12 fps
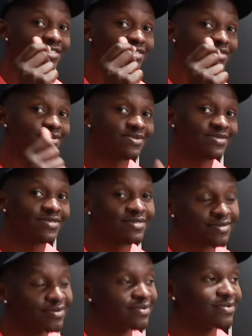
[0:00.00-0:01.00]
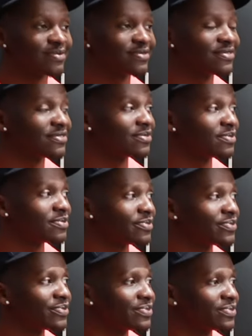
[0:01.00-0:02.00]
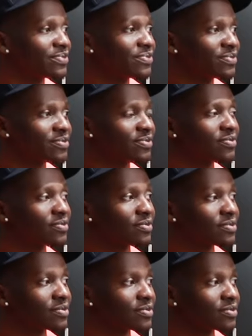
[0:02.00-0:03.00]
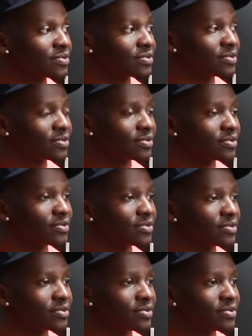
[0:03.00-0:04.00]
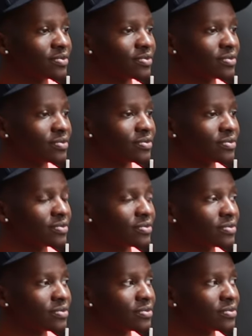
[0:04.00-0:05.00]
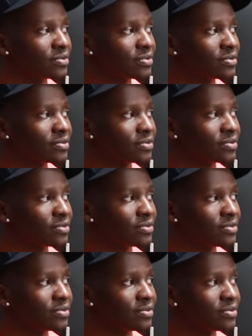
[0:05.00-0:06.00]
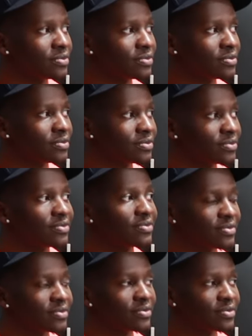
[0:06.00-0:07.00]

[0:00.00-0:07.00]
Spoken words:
[no speech]